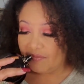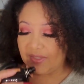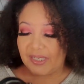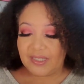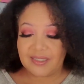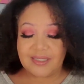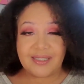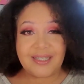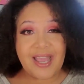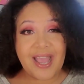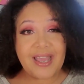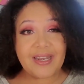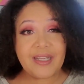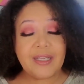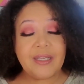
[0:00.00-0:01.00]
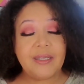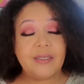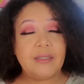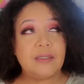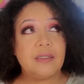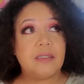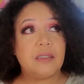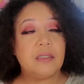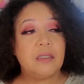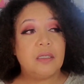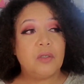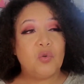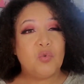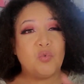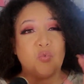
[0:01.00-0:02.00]
that it's not as
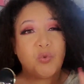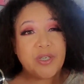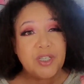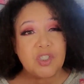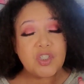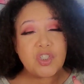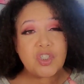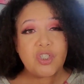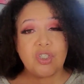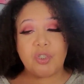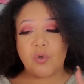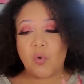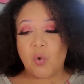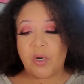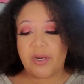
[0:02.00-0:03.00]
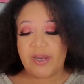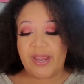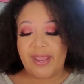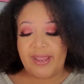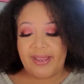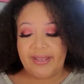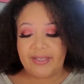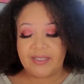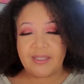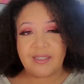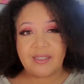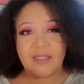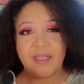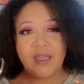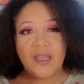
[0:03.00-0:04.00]
rich or
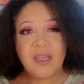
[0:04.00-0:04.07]
as,